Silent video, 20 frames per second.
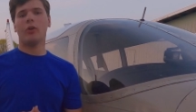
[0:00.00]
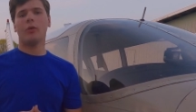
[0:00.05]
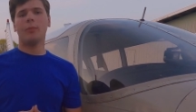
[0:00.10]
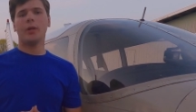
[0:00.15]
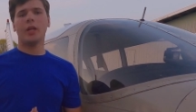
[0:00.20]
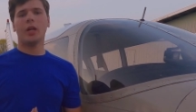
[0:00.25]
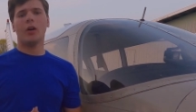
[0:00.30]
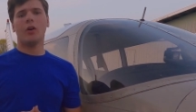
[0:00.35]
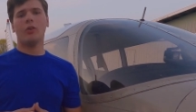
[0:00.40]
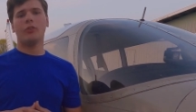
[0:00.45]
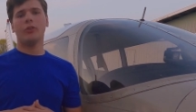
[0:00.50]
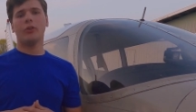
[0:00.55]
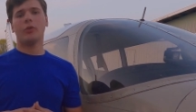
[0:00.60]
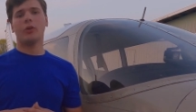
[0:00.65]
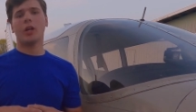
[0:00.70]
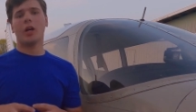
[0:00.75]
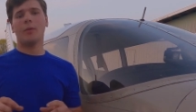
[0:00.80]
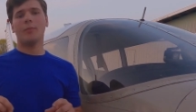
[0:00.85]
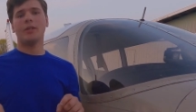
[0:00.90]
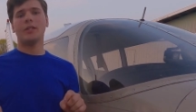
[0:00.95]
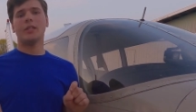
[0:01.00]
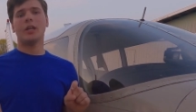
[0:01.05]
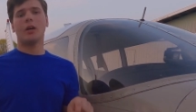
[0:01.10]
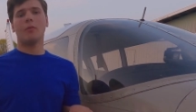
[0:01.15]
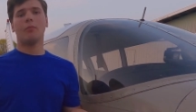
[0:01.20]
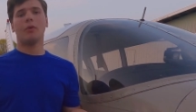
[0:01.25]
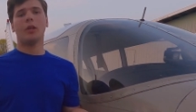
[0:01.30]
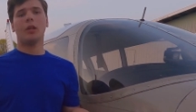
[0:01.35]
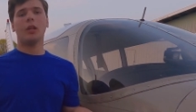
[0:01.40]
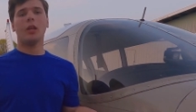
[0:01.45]
for me. Also, comment
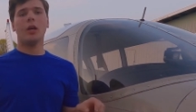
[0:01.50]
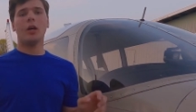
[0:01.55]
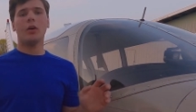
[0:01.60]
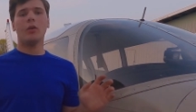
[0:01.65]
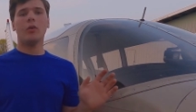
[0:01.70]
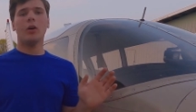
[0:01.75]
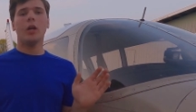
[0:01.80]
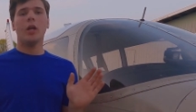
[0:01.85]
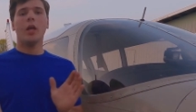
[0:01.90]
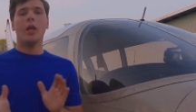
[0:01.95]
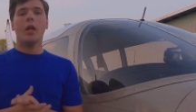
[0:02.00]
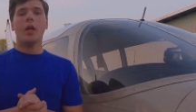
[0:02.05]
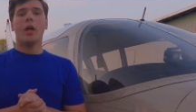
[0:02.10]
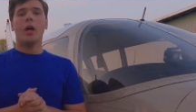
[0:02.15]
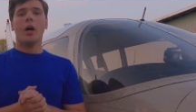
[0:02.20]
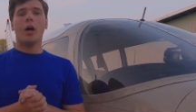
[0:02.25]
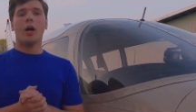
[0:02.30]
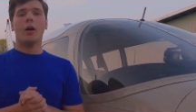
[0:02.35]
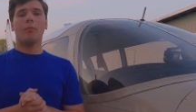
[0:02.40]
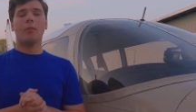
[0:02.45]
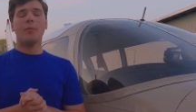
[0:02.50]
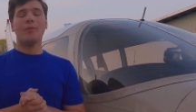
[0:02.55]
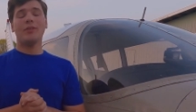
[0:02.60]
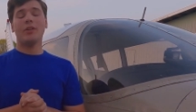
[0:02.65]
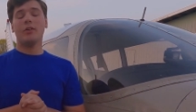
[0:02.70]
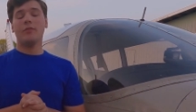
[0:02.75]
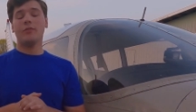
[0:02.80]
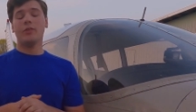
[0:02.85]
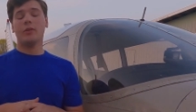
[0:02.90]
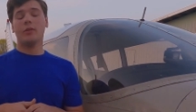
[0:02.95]
down below. Um, let me
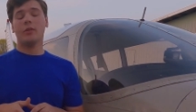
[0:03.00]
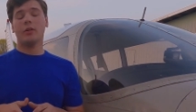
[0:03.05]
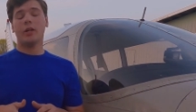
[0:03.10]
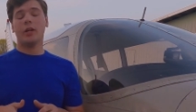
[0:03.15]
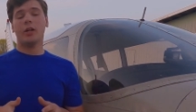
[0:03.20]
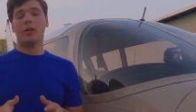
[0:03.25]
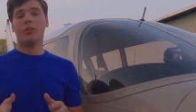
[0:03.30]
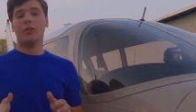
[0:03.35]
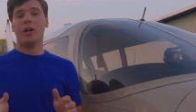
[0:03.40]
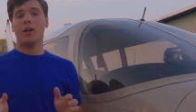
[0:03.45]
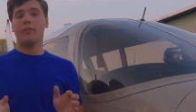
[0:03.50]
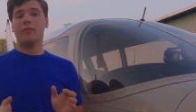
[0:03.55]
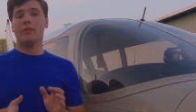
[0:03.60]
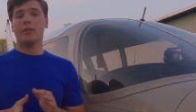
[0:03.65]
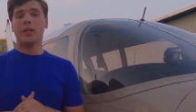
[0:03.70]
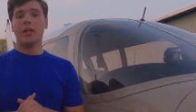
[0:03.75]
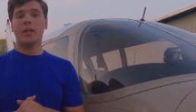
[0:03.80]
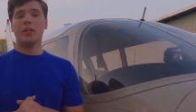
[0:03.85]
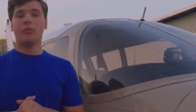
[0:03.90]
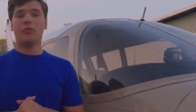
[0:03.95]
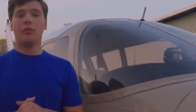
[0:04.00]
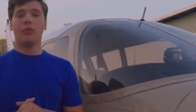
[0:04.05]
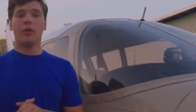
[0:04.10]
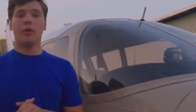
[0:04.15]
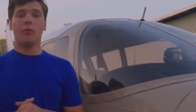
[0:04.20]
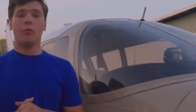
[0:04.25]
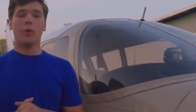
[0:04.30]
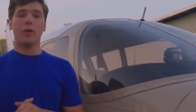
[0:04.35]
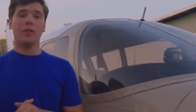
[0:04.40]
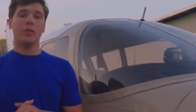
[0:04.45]
know if your aircraft needs
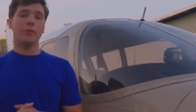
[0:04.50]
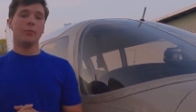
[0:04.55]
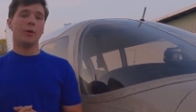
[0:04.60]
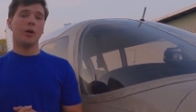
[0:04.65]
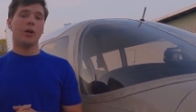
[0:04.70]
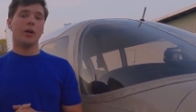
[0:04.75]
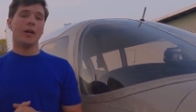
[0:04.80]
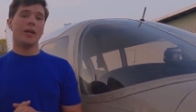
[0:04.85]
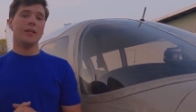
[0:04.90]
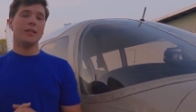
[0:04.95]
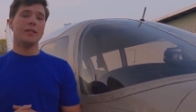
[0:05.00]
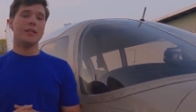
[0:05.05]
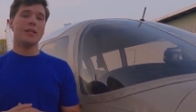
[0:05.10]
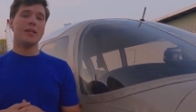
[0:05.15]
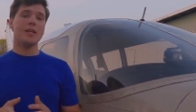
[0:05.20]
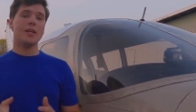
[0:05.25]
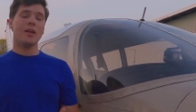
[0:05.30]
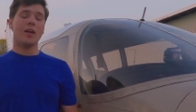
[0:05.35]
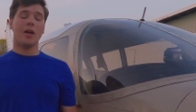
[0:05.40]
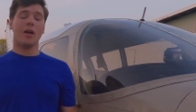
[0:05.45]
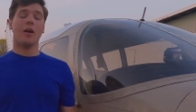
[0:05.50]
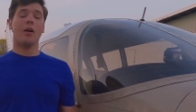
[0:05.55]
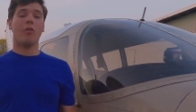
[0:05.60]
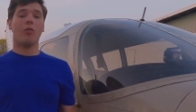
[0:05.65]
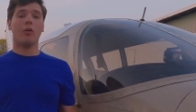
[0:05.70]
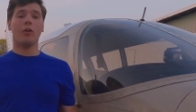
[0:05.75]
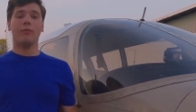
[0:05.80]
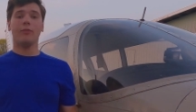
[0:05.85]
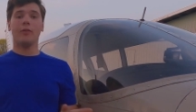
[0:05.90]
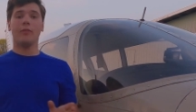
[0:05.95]
the Wingspar AD uh,
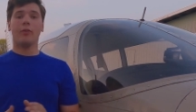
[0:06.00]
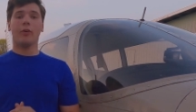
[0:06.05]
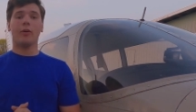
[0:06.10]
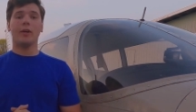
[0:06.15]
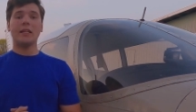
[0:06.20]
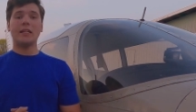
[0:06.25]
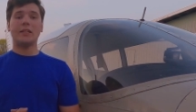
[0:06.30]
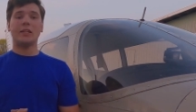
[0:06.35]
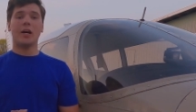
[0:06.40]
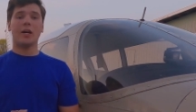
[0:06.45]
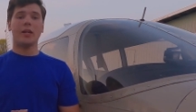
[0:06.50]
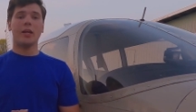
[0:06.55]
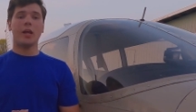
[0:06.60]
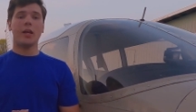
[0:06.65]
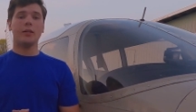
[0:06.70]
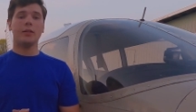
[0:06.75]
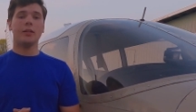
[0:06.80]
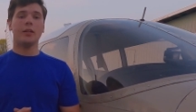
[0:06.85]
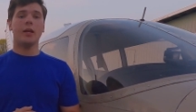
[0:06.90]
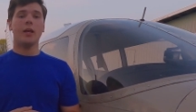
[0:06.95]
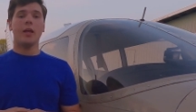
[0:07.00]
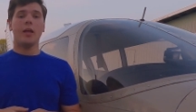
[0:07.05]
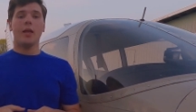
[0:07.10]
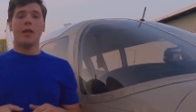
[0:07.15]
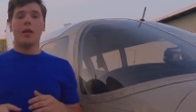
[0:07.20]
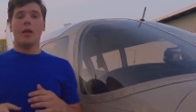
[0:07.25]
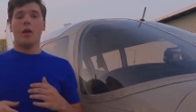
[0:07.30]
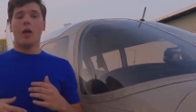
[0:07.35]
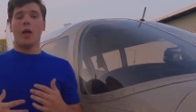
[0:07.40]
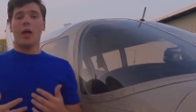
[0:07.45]
or if you've already done it
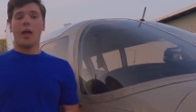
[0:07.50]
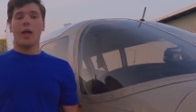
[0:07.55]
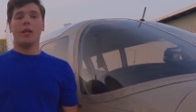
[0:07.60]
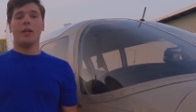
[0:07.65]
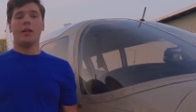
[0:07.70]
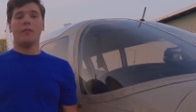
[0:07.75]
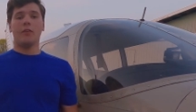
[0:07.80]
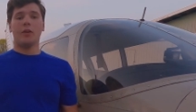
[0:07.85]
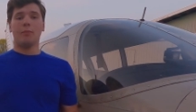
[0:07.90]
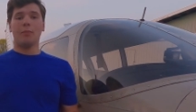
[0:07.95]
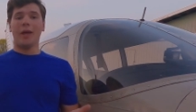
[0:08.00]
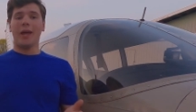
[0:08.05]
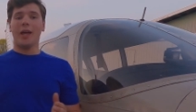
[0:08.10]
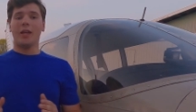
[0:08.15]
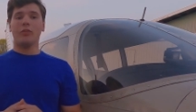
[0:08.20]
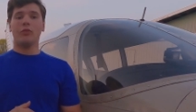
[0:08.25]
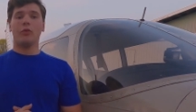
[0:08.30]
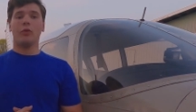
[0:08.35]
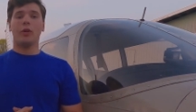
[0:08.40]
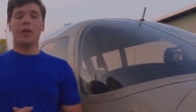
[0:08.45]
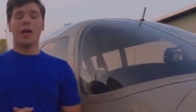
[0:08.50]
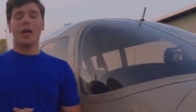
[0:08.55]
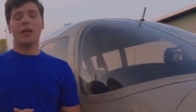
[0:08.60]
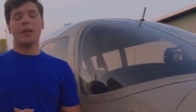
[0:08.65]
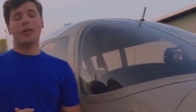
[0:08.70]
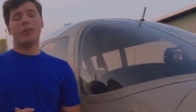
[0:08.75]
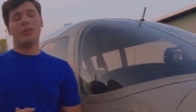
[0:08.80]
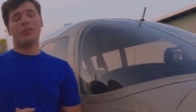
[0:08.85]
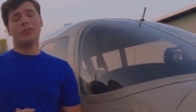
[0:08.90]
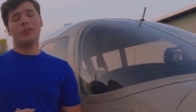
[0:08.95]
and if it passed or
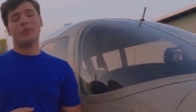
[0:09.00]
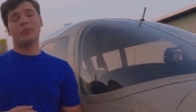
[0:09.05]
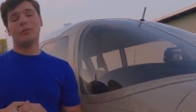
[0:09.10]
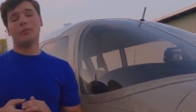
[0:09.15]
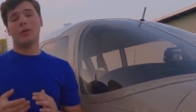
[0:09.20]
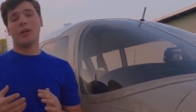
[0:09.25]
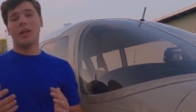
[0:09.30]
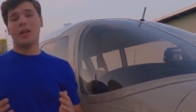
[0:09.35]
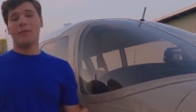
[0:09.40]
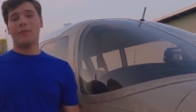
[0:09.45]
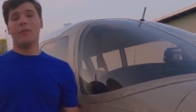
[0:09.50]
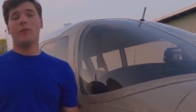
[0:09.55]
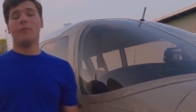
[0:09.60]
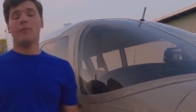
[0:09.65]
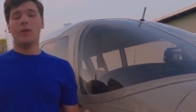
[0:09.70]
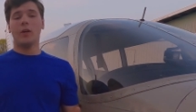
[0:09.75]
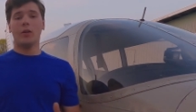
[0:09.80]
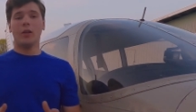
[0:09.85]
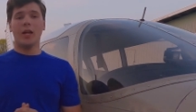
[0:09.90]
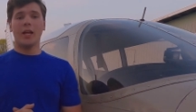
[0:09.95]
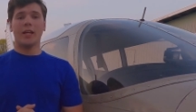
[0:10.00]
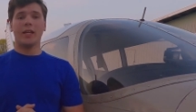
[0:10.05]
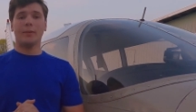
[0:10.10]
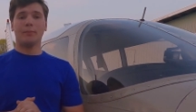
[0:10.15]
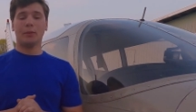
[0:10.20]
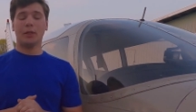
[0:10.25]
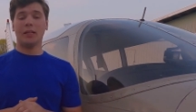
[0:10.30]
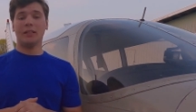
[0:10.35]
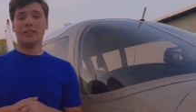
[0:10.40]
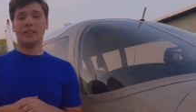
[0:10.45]
not. And also, if you feel like
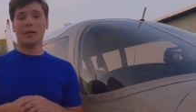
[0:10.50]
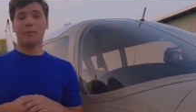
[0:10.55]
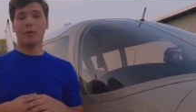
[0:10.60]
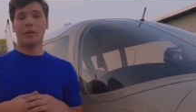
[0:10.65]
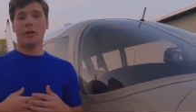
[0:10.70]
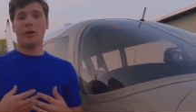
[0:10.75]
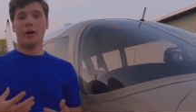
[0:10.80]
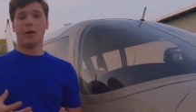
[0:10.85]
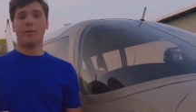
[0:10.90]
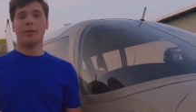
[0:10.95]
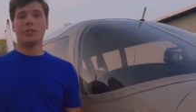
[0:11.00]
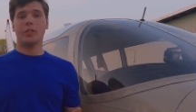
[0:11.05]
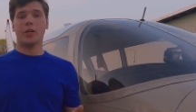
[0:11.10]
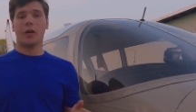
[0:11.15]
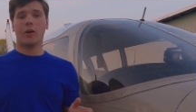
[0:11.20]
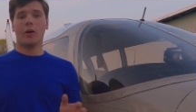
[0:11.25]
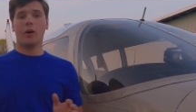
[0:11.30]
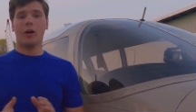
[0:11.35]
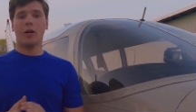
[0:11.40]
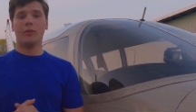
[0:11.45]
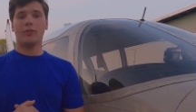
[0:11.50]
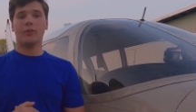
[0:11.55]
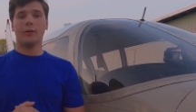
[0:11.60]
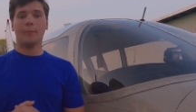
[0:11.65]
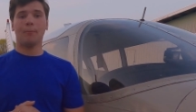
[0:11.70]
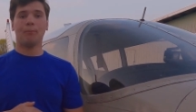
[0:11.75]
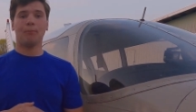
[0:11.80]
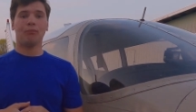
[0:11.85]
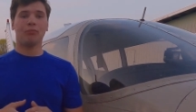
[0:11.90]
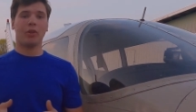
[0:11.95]
it, please let me know how much it cost.
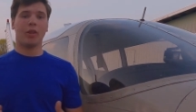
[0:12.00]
